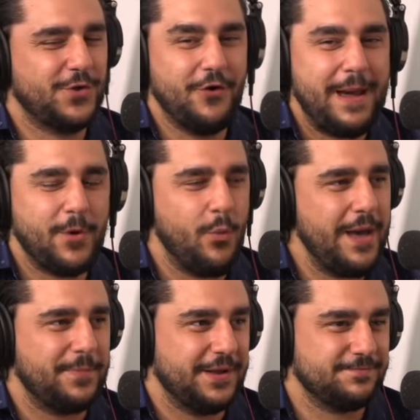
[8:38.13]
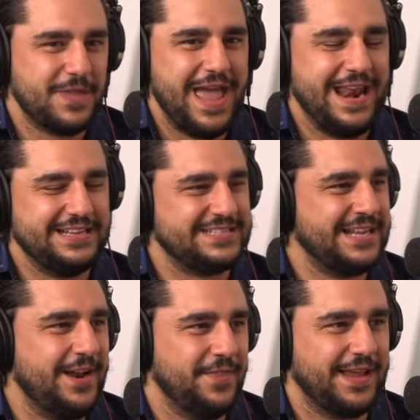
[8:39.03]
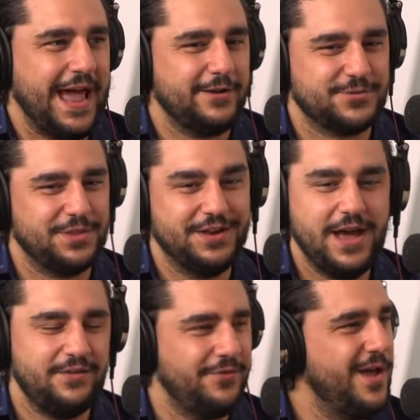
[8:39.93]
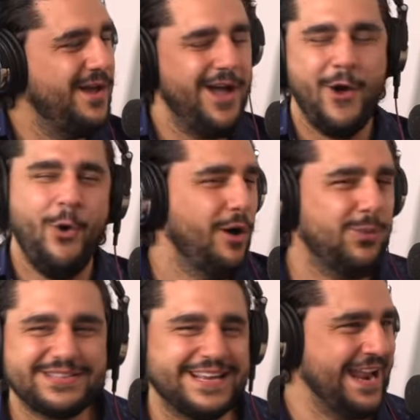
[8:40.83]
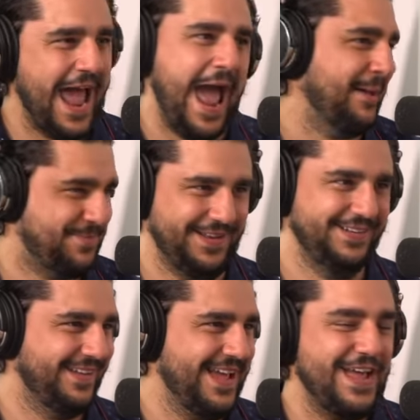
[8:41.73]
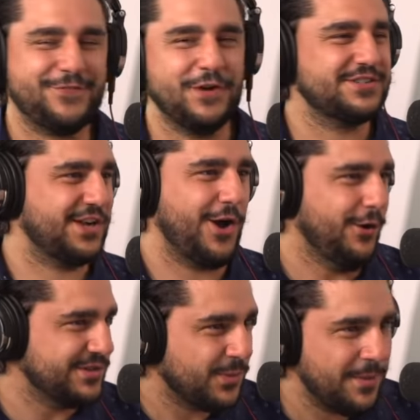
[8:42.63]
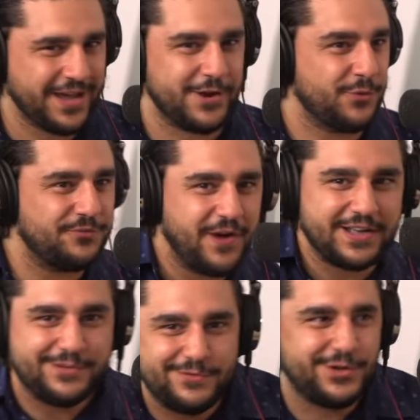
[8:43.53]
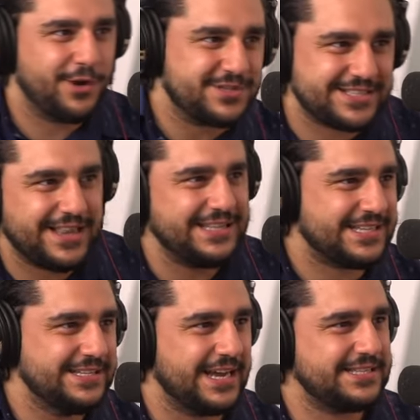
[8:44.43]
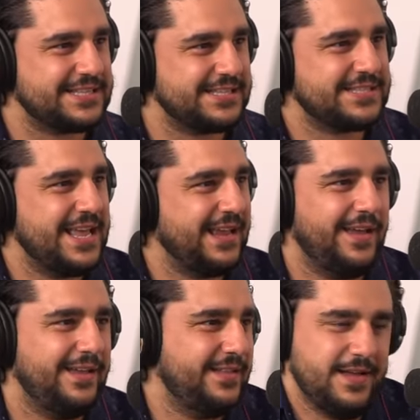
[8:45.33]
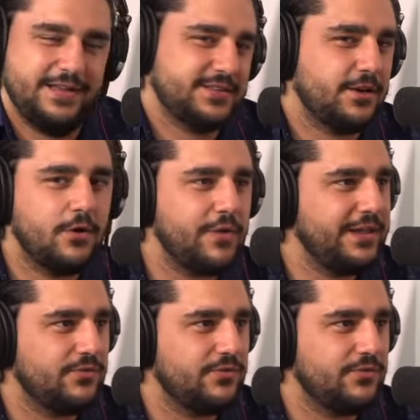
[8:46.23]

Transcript: grab a weapon, and I sit on the couch with a knife. What's gonna happen uh, if there's a ghost? What am I gonna do? Fucking you know, slice and dice this thing? Yeah, it's gonna go right